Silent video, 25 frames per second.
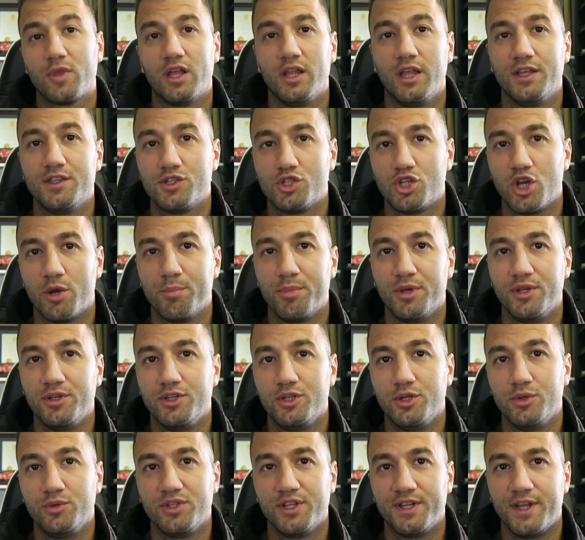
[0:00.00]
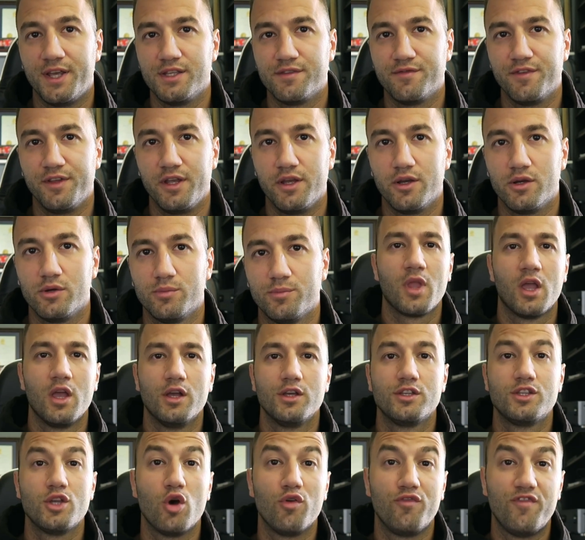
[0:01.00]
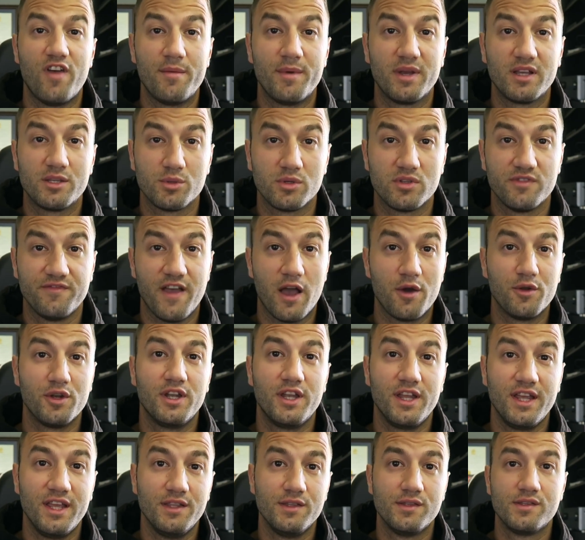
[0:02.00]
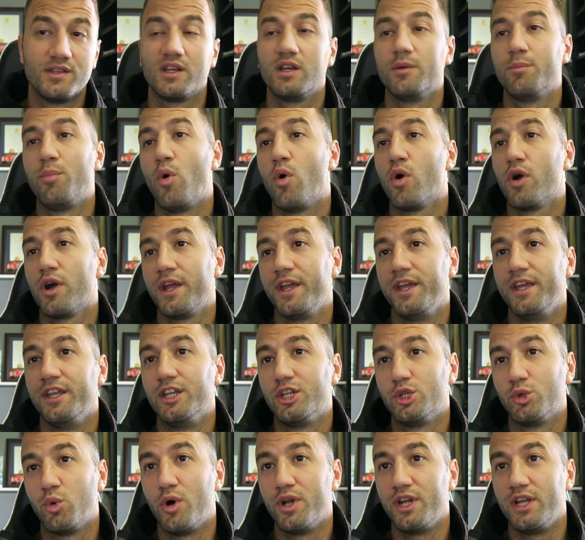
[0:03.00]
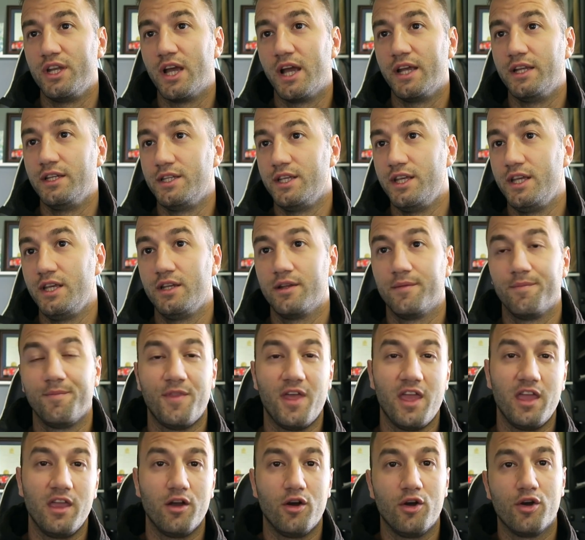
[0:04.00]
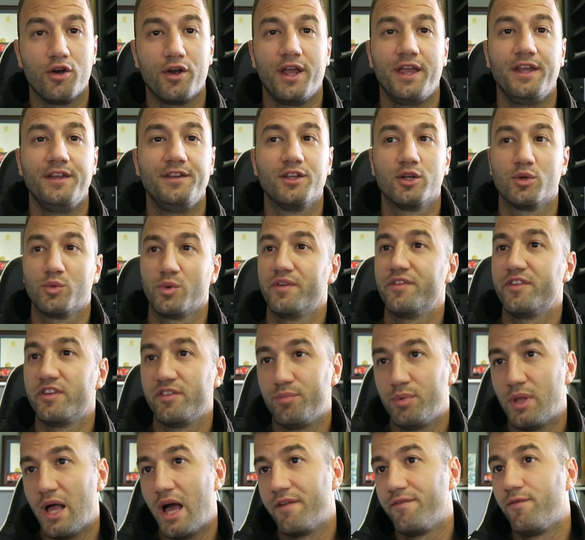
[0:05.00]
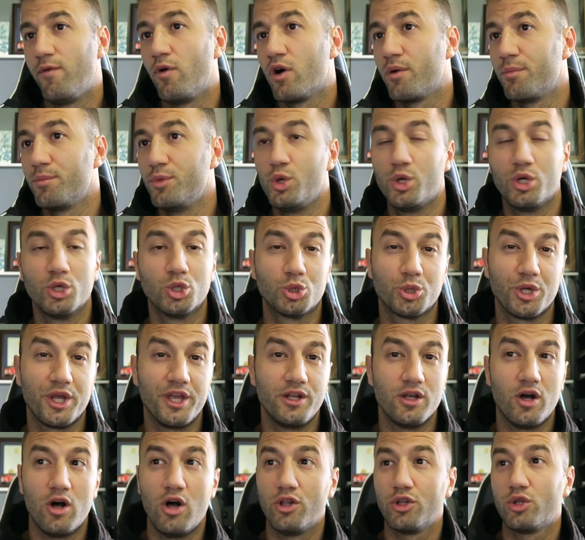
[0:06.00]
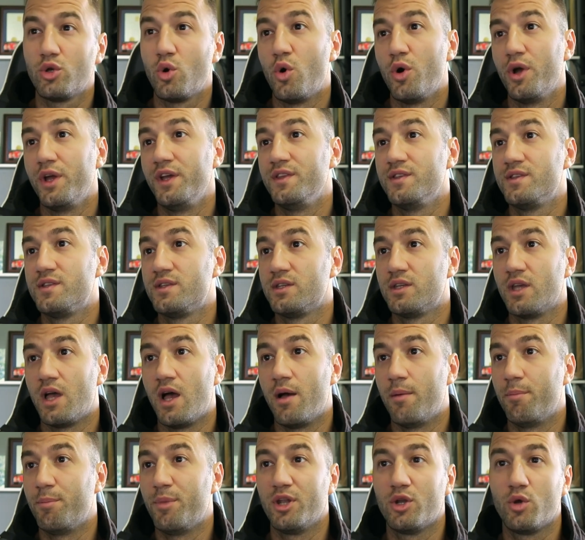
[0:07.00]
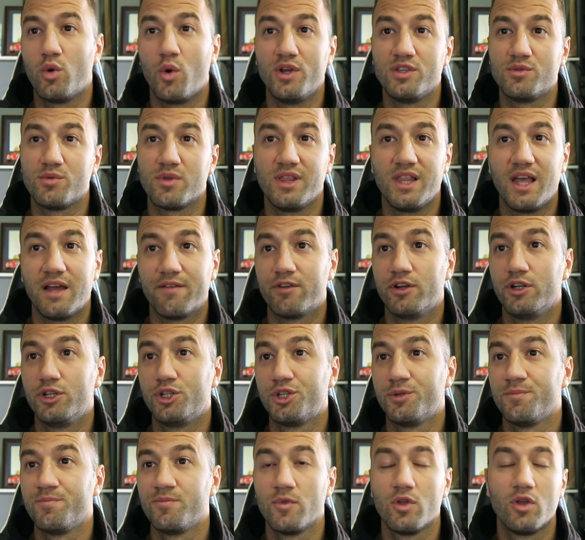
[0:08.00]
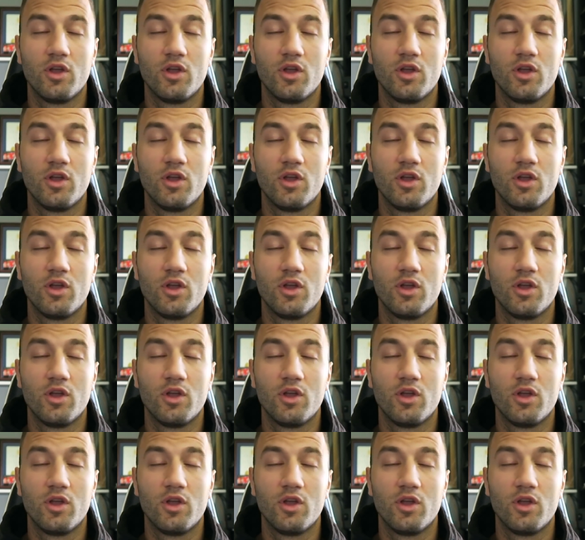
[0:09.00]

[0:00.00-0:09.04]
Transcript: let's jump into today's video. So Phemex was founded in Singapore in 2019. They are a derivative platform. You can trade altcoins, Bitcoins with leverage,